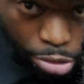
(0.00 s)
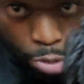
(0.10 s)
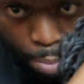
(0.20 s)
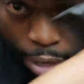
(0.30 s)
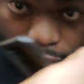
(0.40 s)

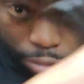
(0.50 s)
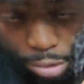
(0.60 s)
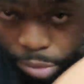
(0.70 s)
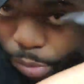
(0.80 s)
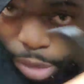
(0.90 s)
too much
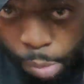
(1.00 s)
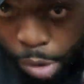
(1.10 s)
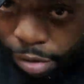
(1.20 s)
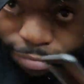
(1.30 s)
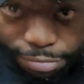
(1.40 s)
with a
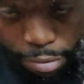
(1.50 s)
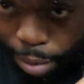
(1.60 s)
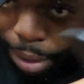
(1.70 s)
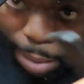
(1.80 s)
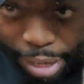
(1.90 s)
woof.
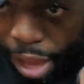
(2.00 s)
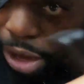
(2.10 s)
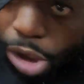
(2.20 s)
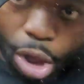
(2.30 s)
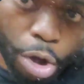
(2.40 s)
I'm not
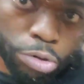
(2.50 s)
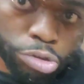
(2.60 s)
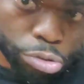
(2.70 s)
gonna hold